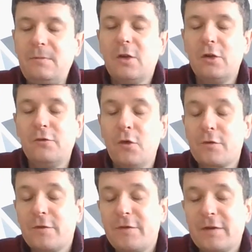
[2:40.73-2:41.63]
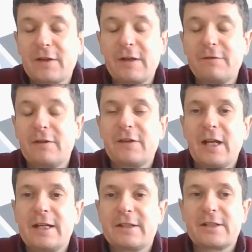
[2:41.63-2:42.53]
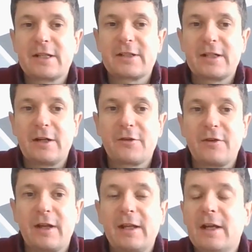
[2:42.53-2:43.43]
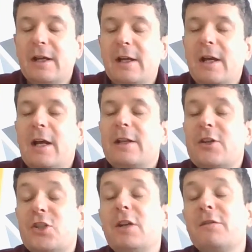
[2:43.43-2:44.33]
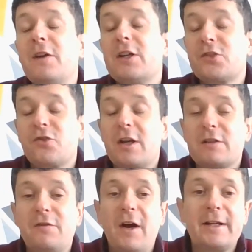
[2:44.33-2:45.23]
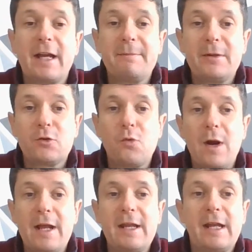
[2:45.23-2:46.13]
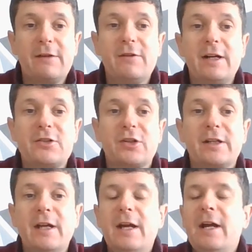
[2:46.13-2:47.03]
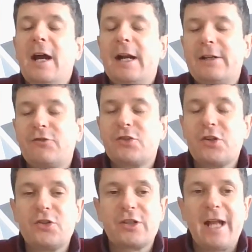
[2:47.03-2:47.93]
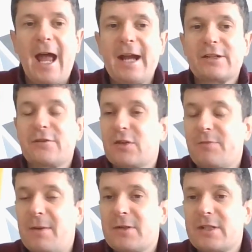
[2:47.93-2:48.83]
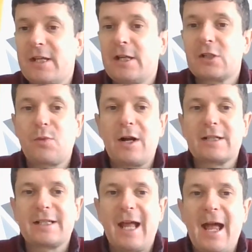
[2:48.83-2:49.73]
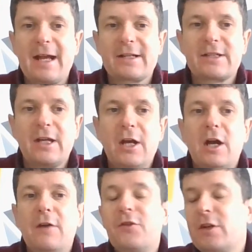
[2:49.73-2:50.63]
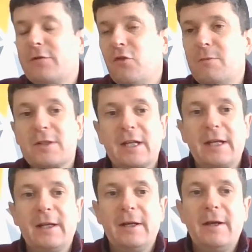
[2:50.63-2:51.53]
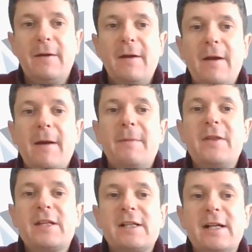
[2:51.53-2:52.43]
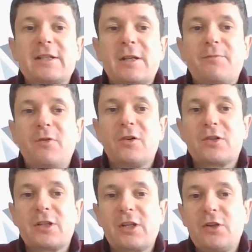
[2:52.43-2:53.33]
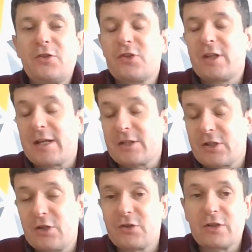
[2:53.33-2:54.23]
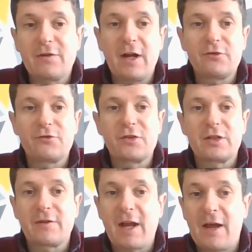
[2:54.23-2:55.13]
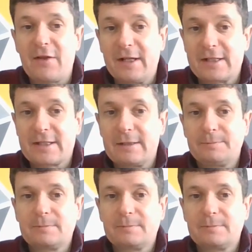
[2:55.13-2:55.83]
who ruled from 1558 to 1603. Now, she at first tried to find a middle way in religion and introduced an act of supremacy as well as an act of uniformity. But this led to the prosecution and execution of hundreds of Catholics.